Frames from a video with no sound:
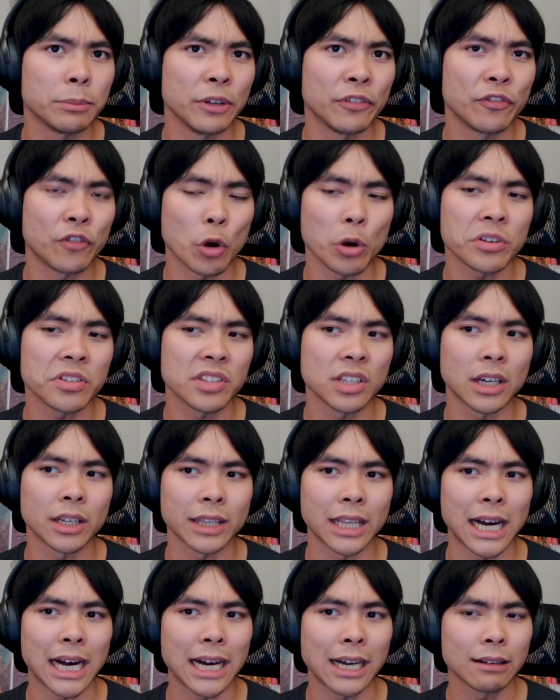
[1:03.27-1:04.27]
be focusing on
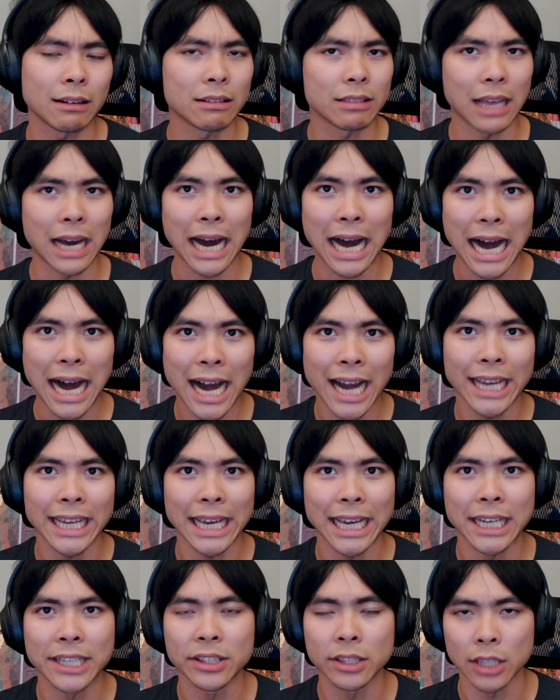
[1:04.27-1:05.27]
the high-end